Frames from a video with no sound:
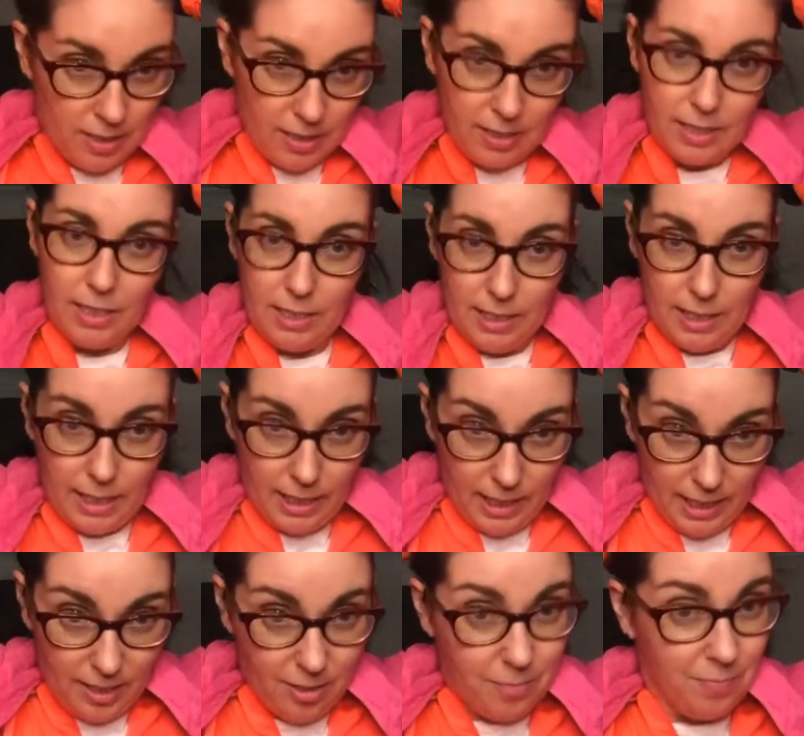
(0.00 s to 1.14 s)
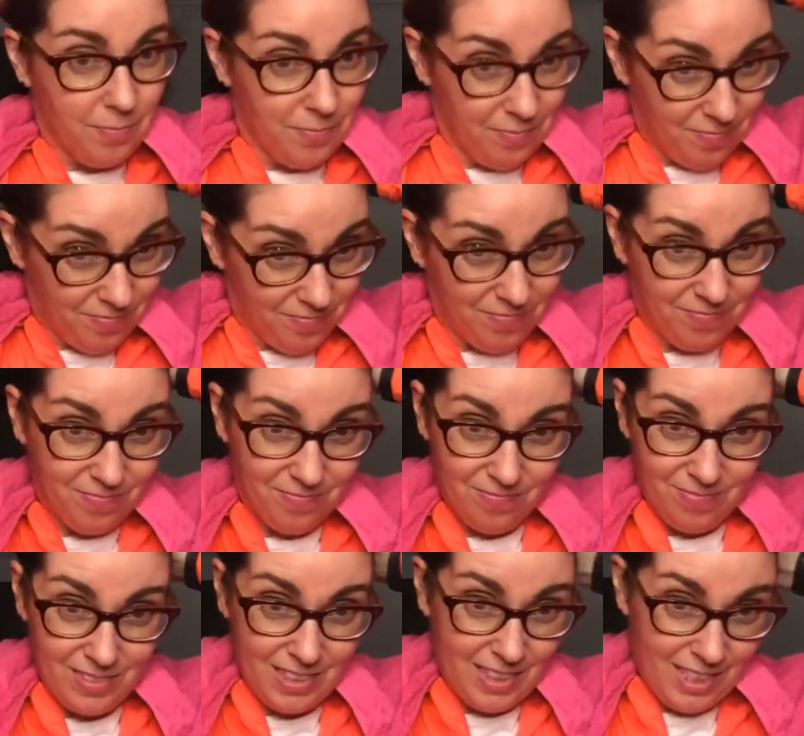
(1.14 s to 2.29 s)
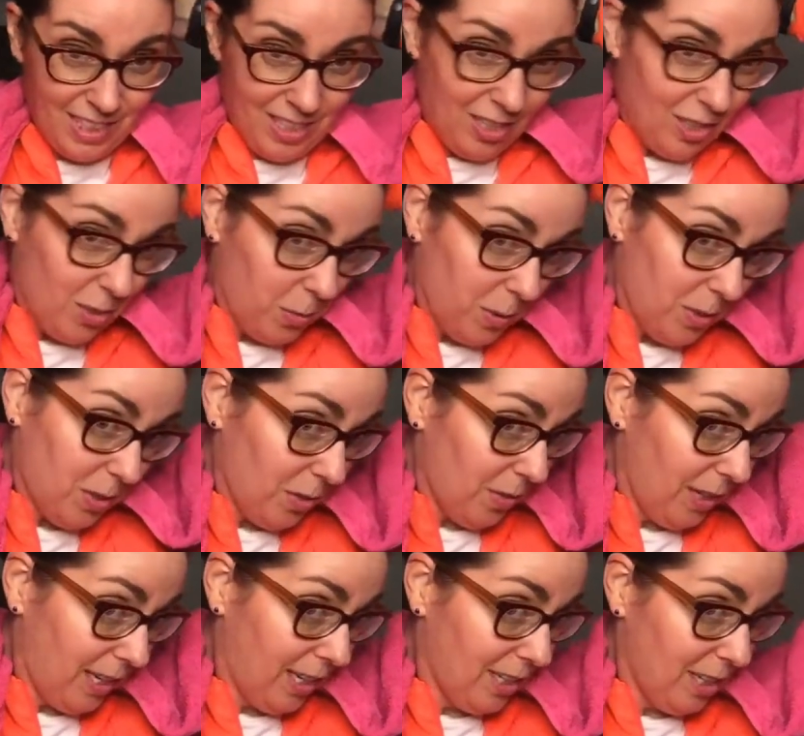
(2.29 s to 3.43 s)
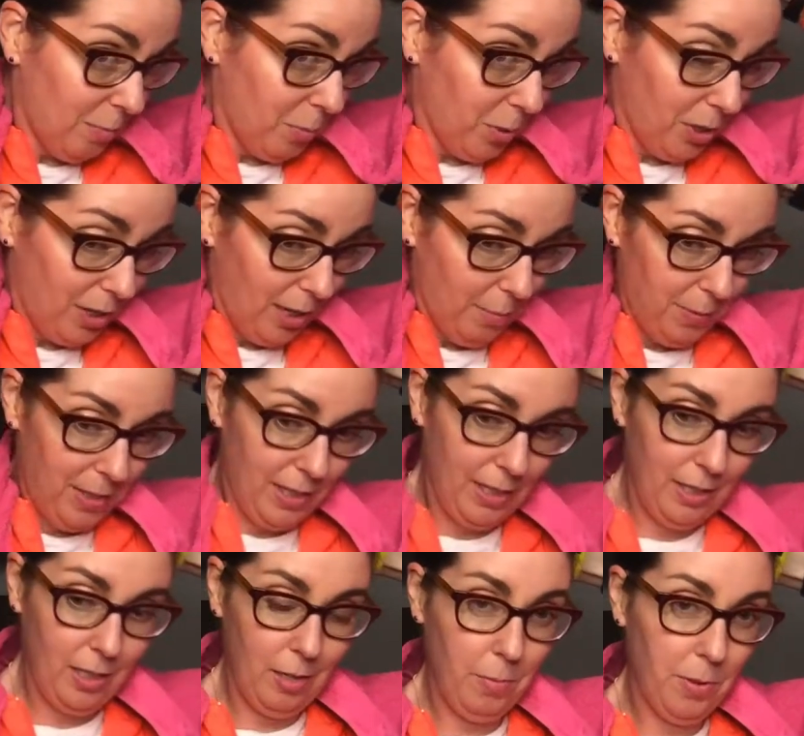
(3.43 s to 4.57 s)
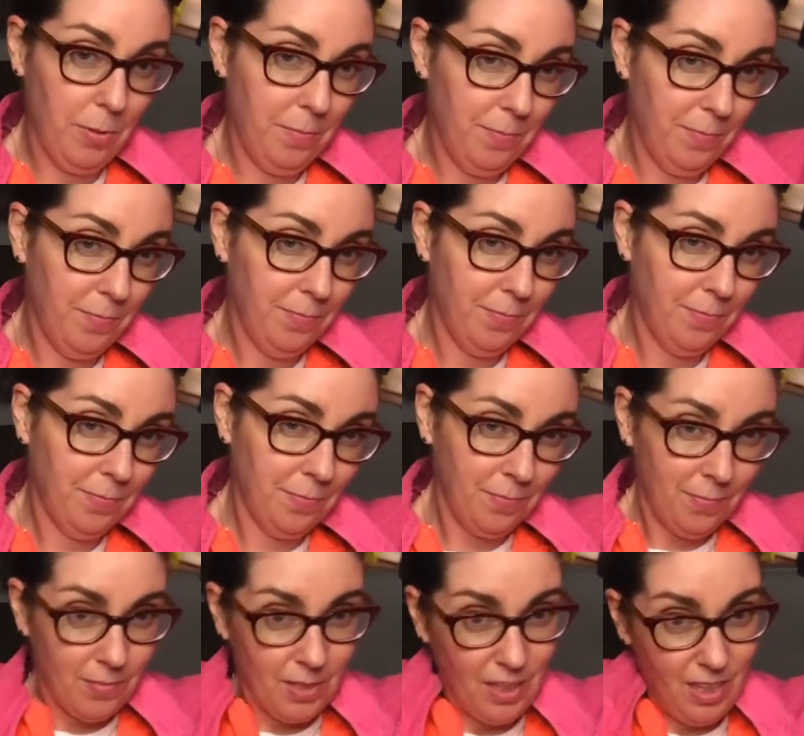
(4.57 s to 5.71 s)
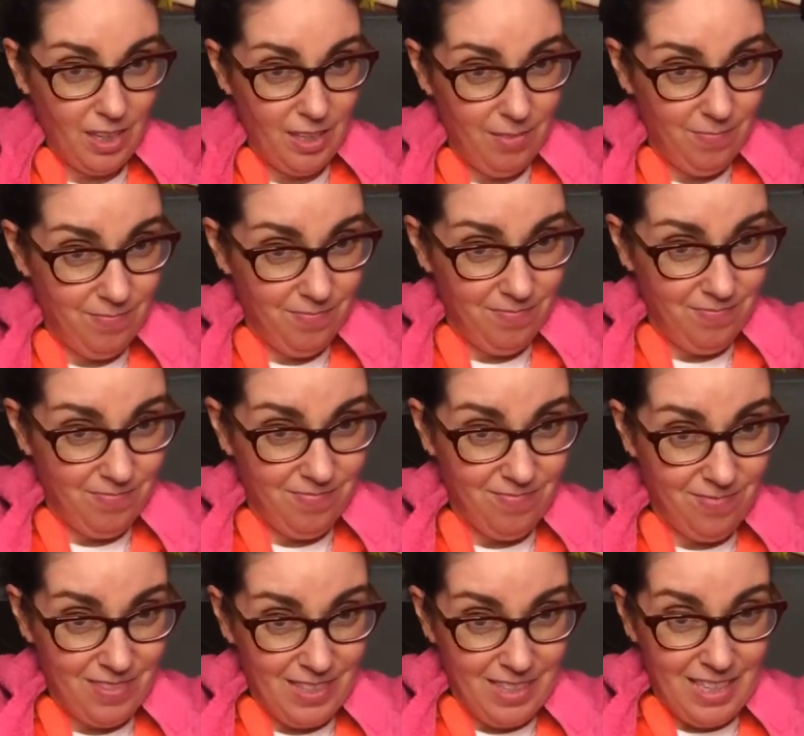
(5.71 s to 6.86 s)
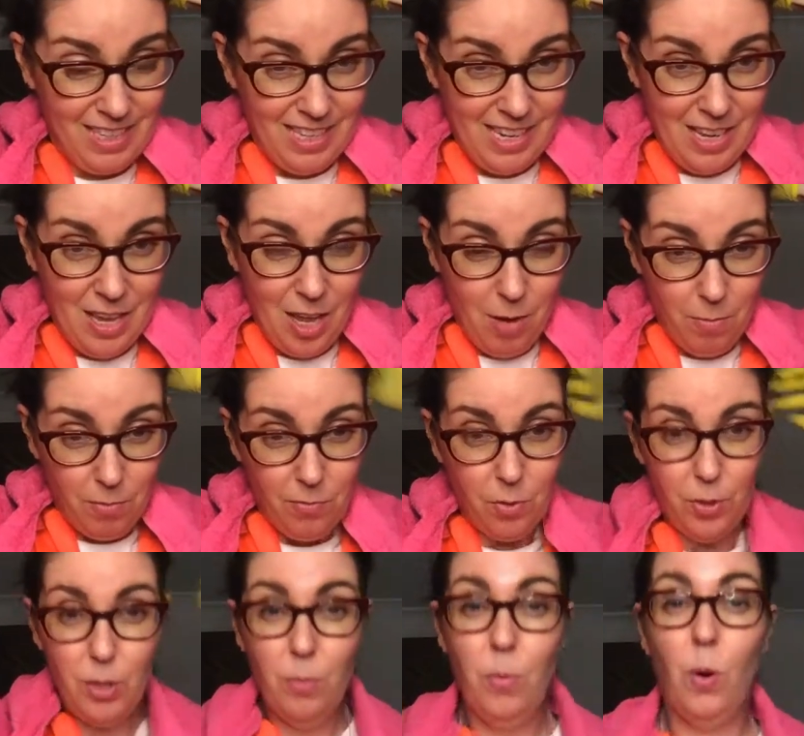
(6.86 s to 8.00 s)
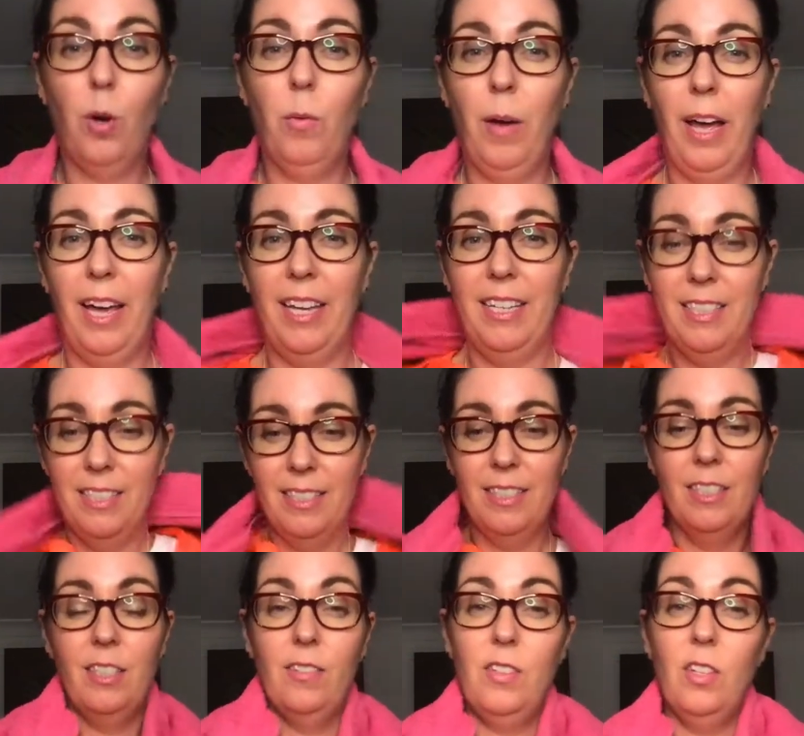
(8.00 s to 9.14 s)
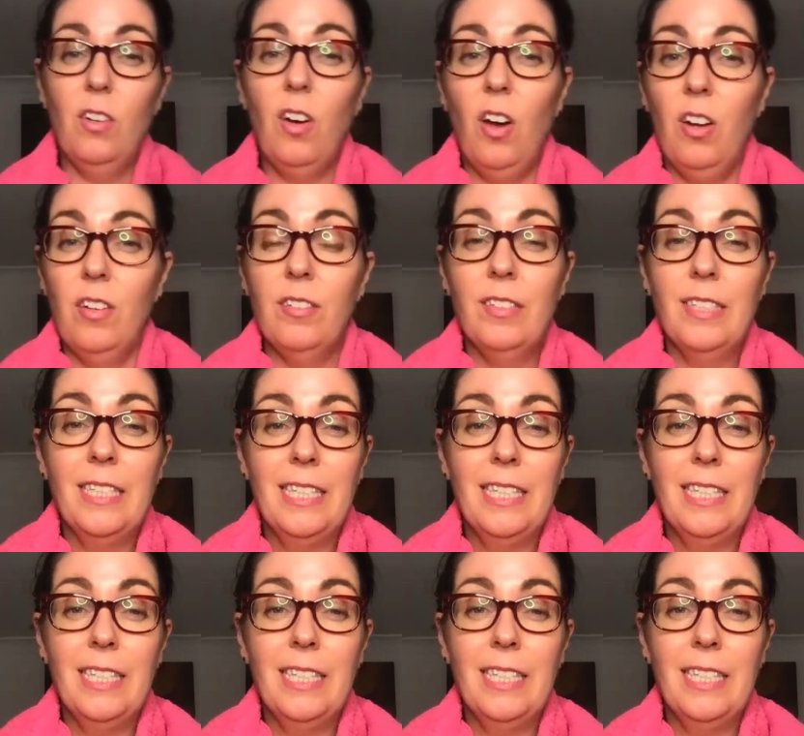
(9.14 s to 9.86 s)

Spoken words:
get your hair, twist it around and put it up in a clip, okay? And before you walk away, you've still got